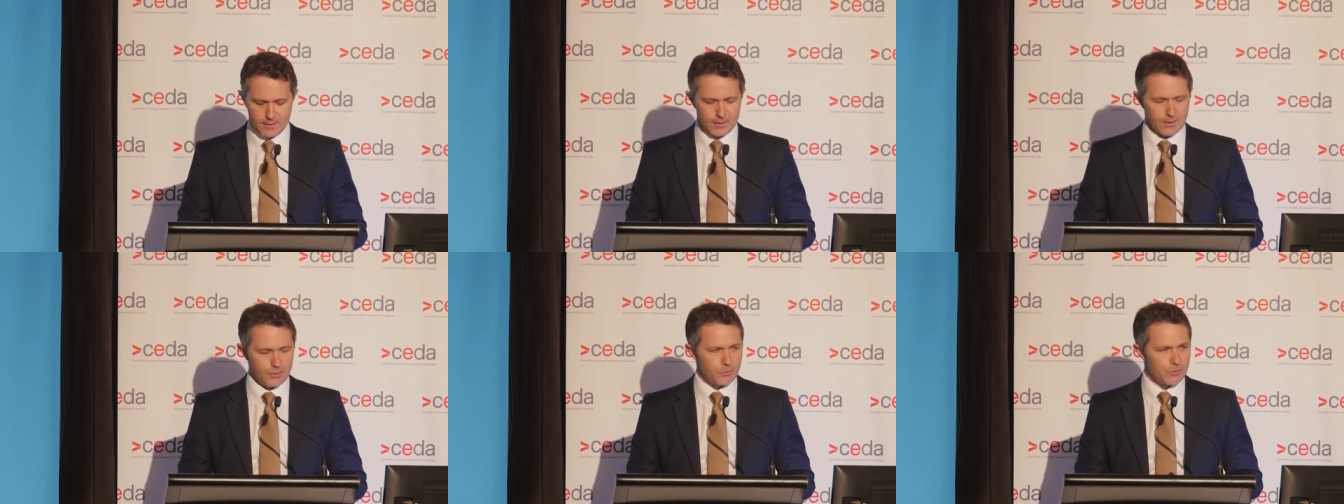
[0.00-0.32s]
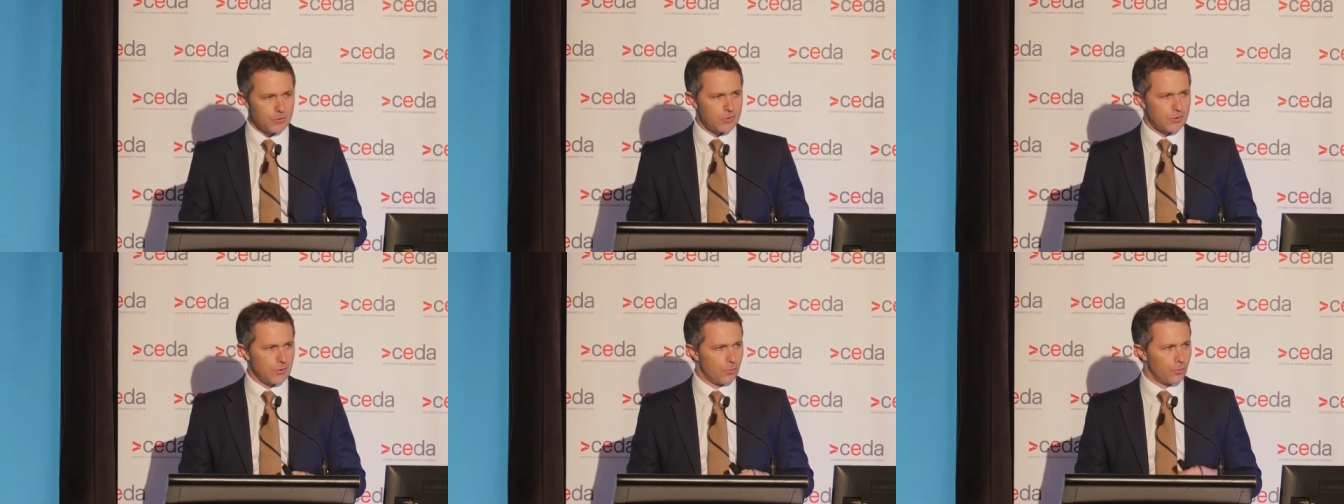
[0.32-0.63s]
It
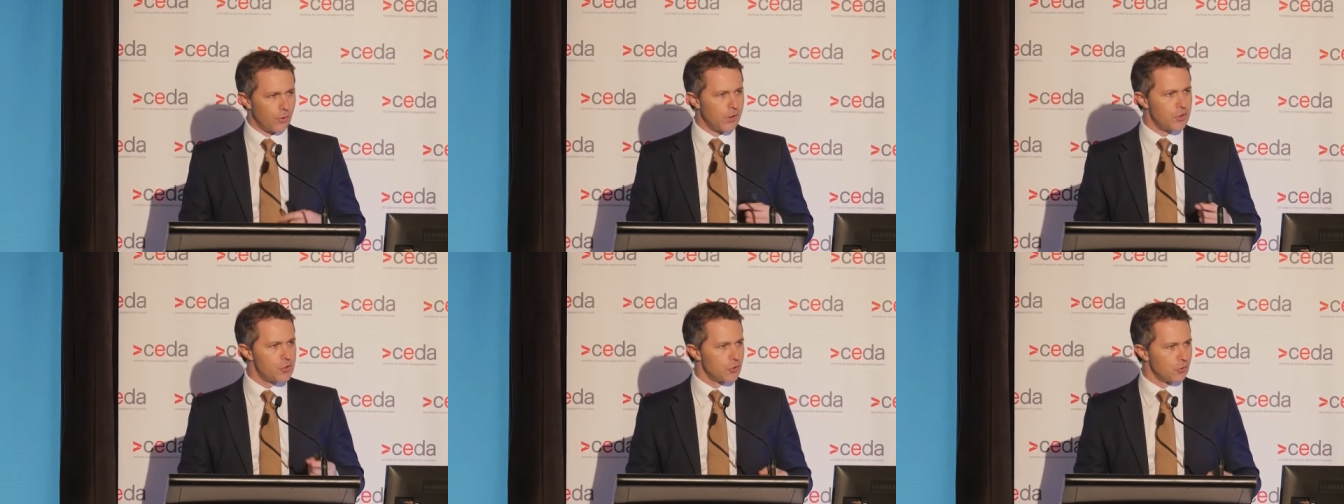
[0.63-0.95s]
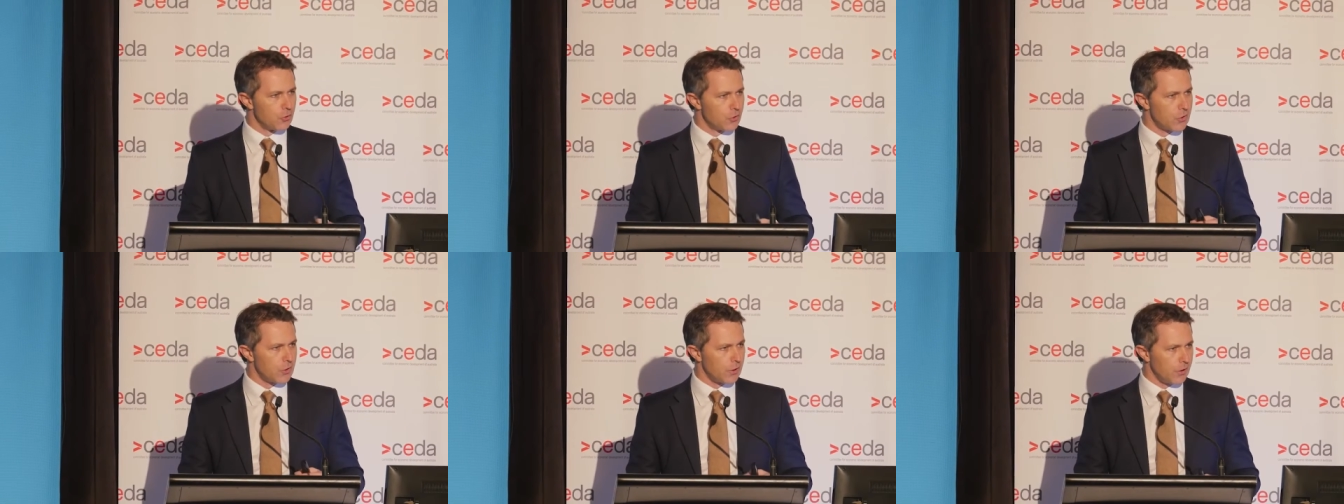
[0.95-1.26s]
was the
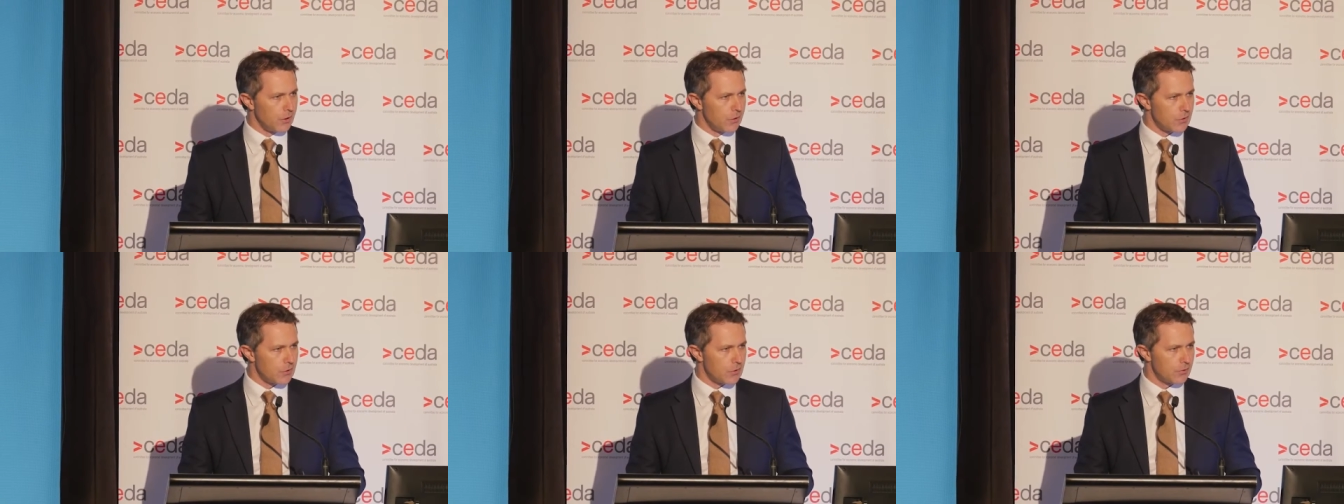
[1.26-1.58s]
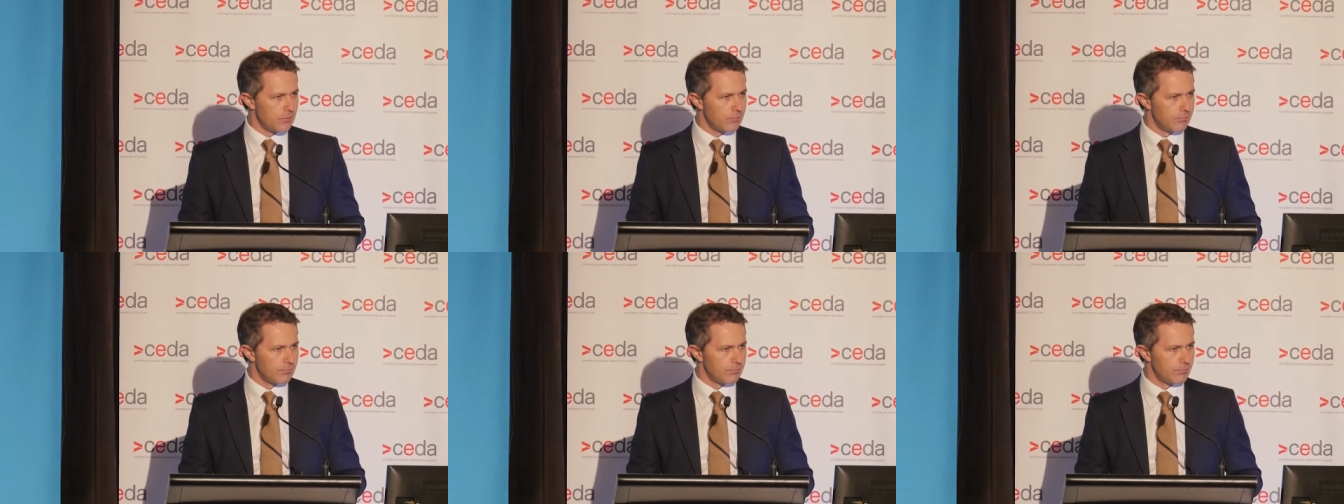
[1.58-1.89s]
regional
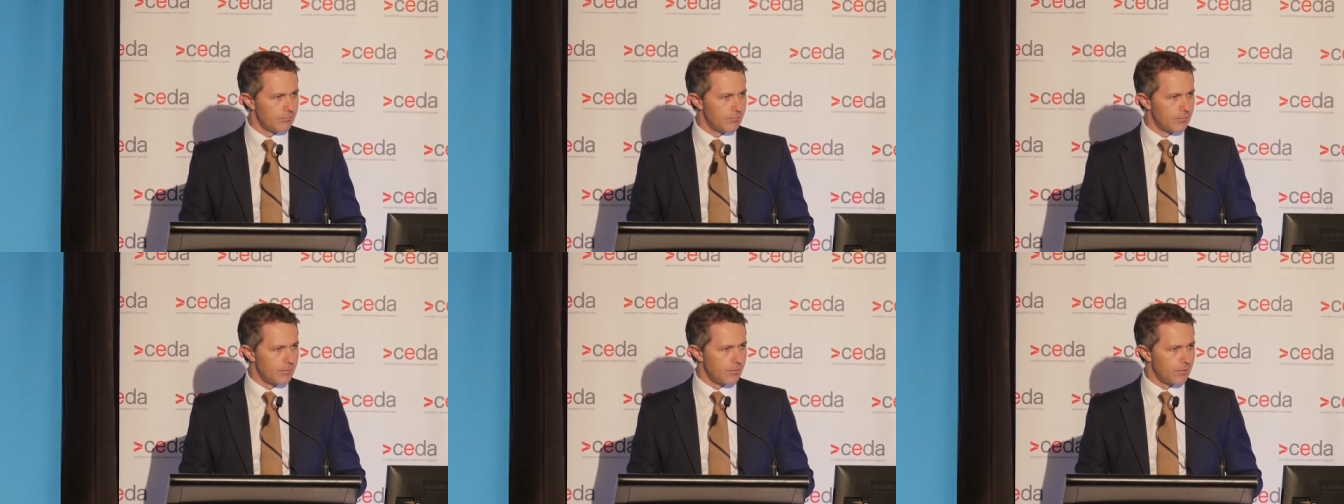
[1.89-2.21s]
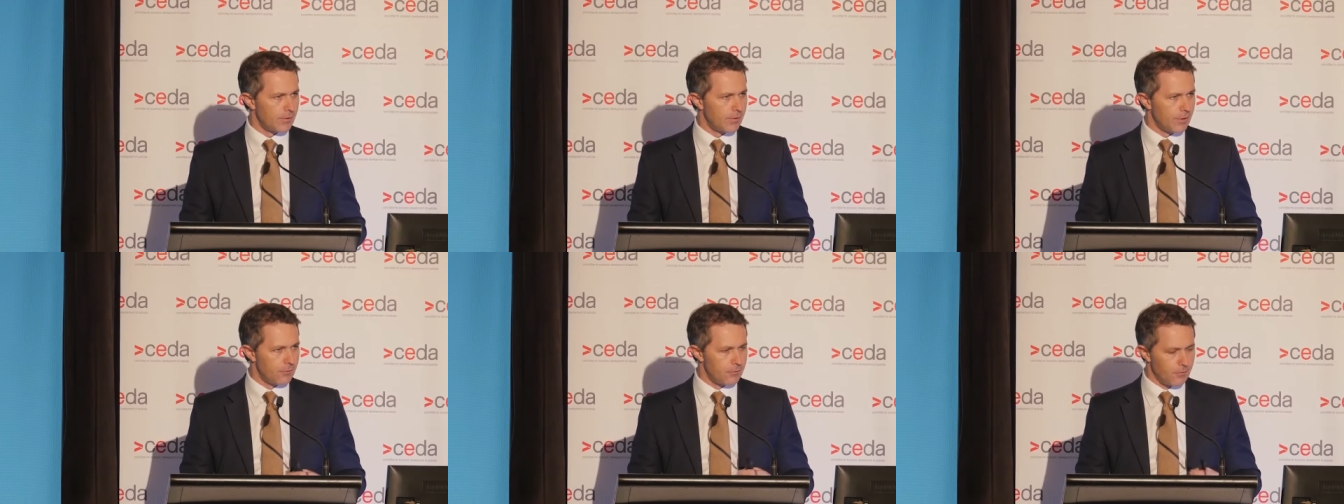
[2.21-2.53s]
cities
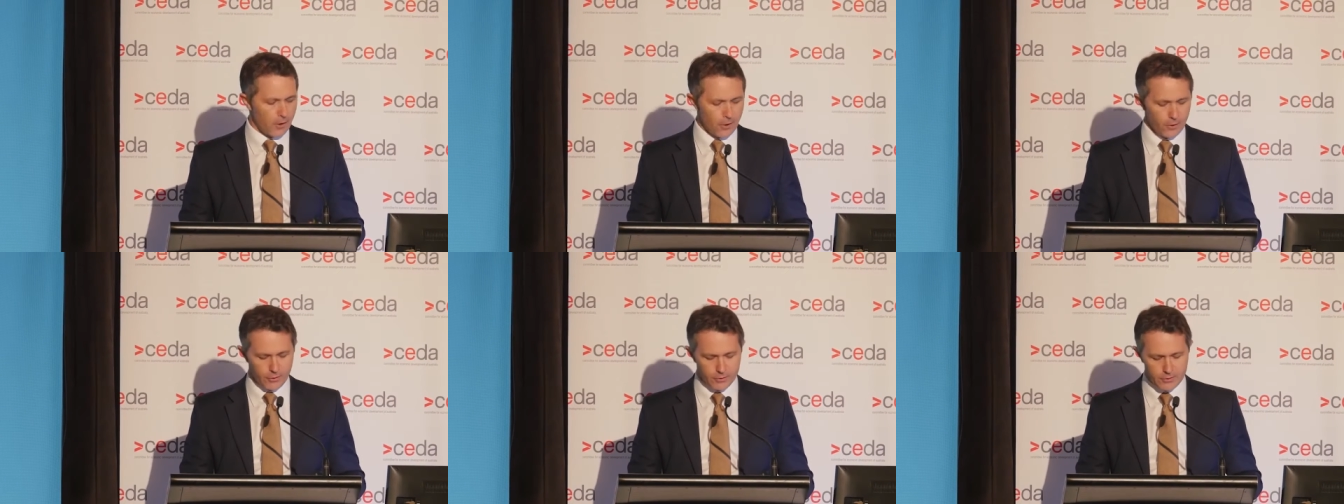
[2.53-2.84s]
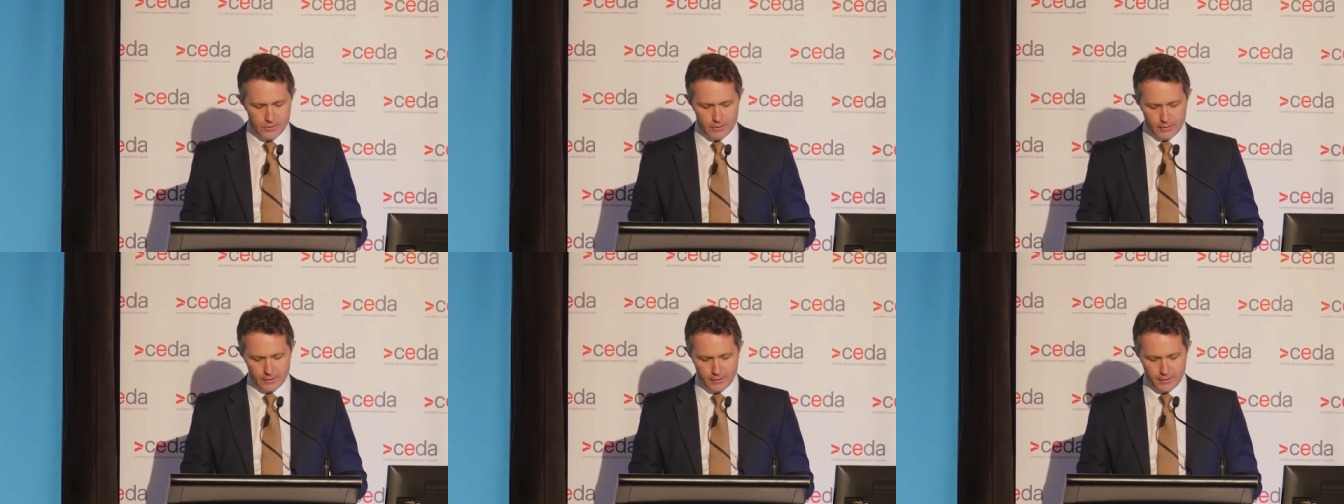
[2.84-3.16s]
that
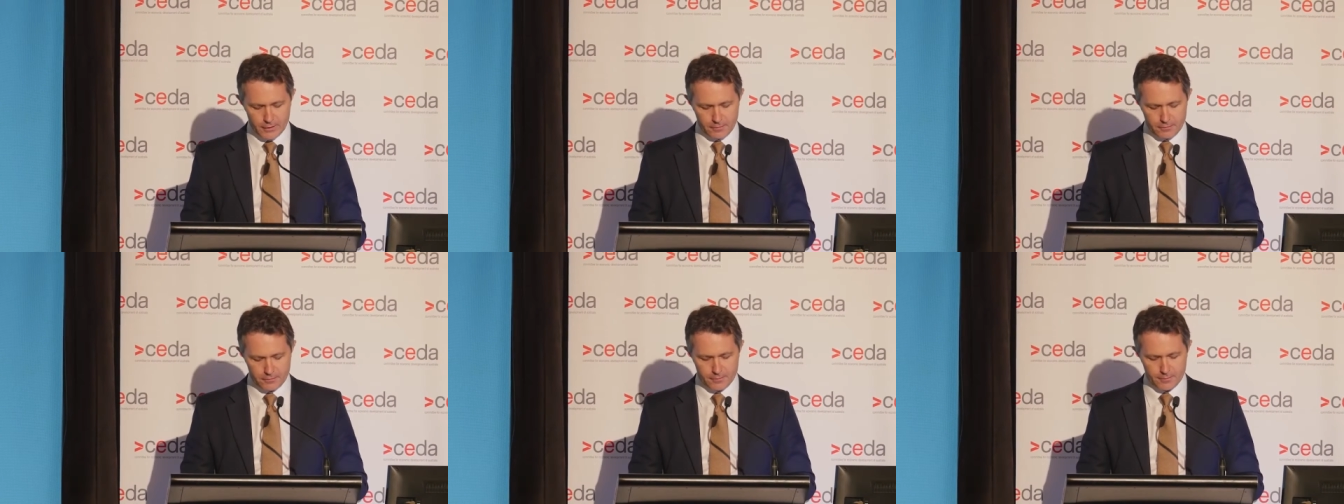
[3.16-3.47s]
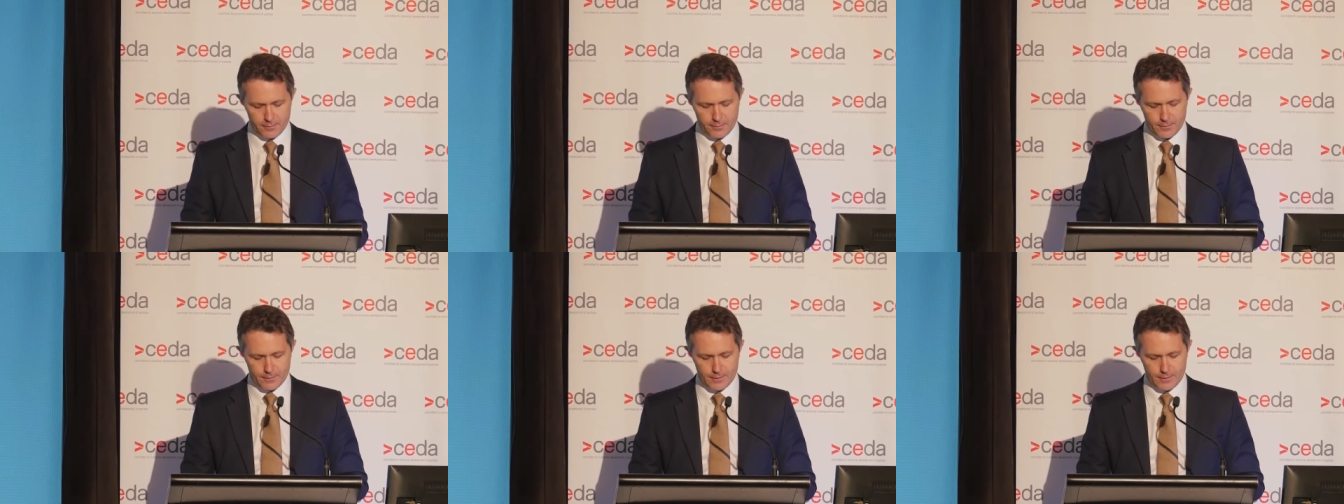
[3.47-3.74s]
voted to leave.